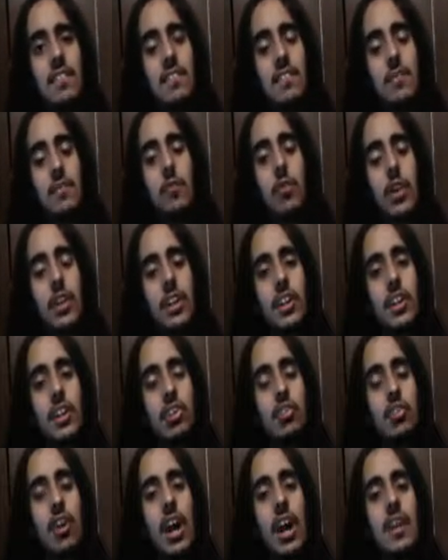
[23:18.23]
one of the
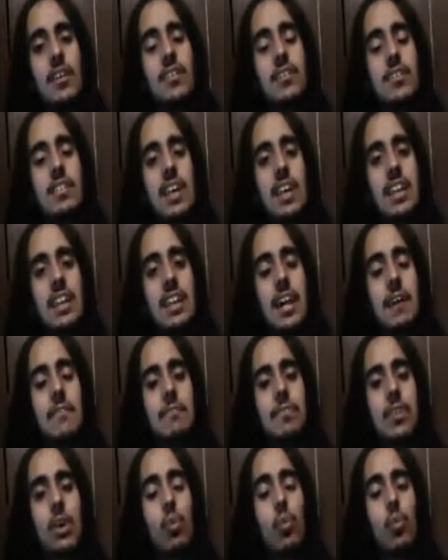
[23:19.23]
crimes, they
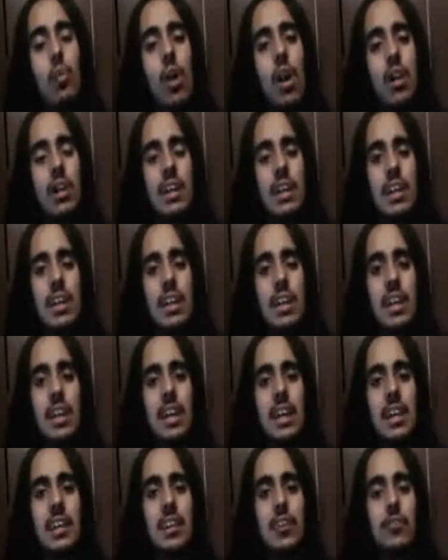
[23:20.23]
left the wallet
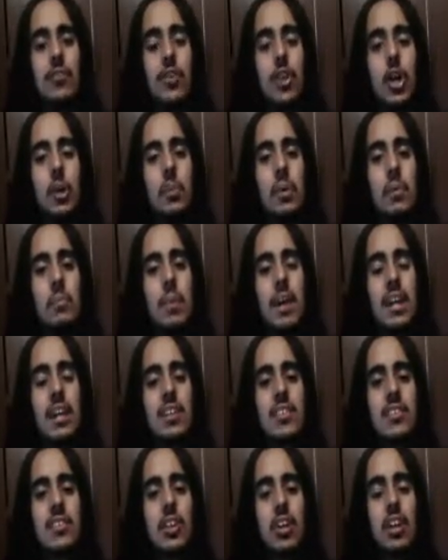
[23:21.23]
in the room, and
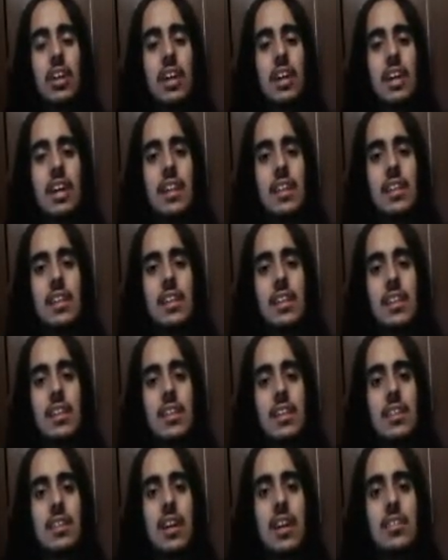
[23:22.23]
Megan saw it, and
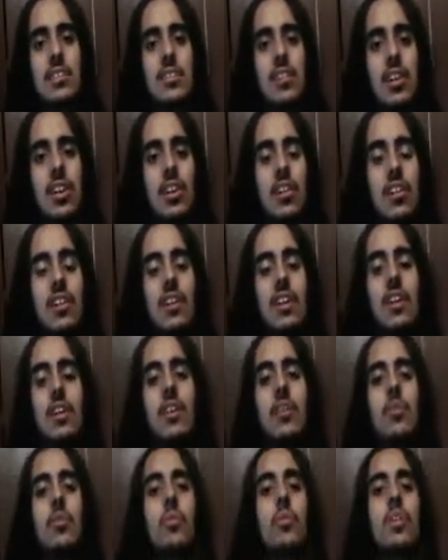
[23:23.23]
they saw,
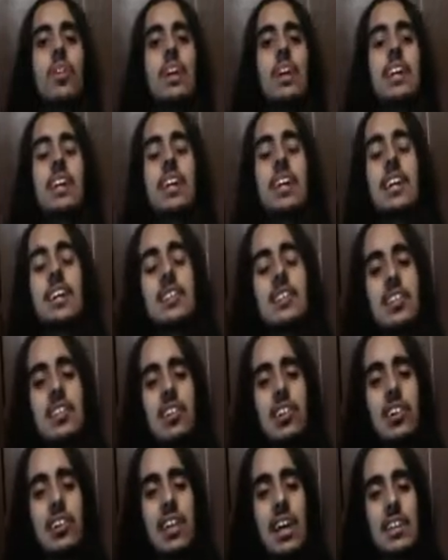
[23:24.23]
like, she
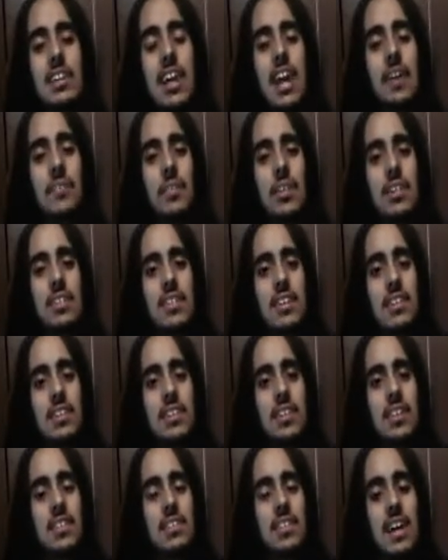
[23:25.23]
looked at the evidence, and she
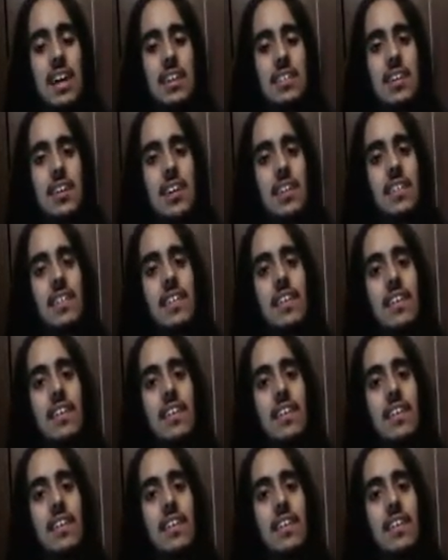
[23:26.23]
decided to